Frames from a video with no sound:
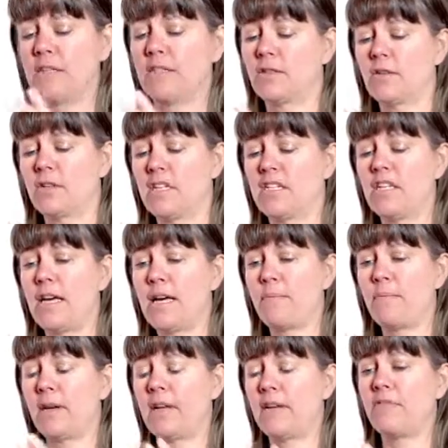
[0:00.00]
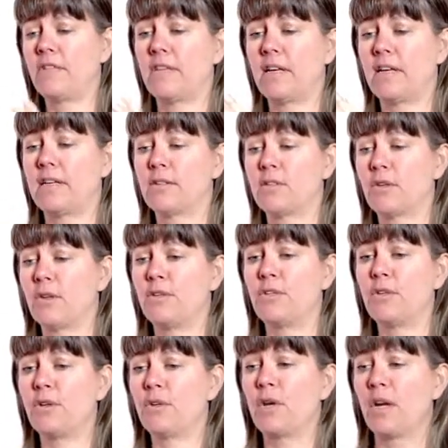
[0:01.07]
it's going to tip, and everything is going
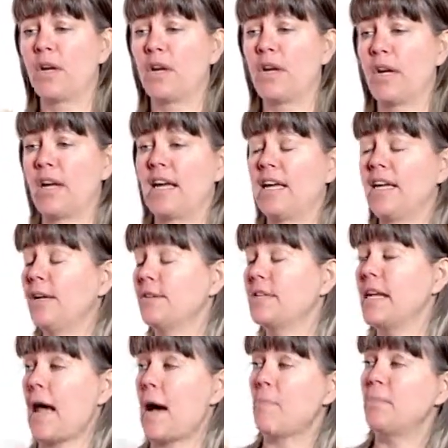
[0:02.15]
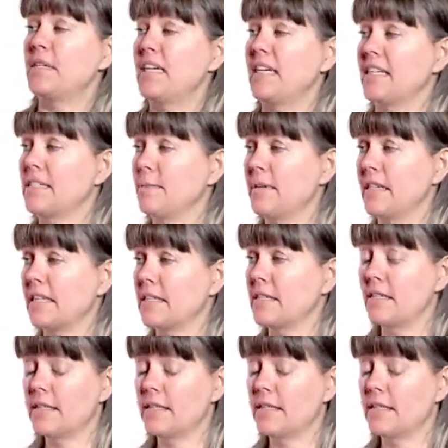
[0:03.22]
to, you know, dilapidate a bit.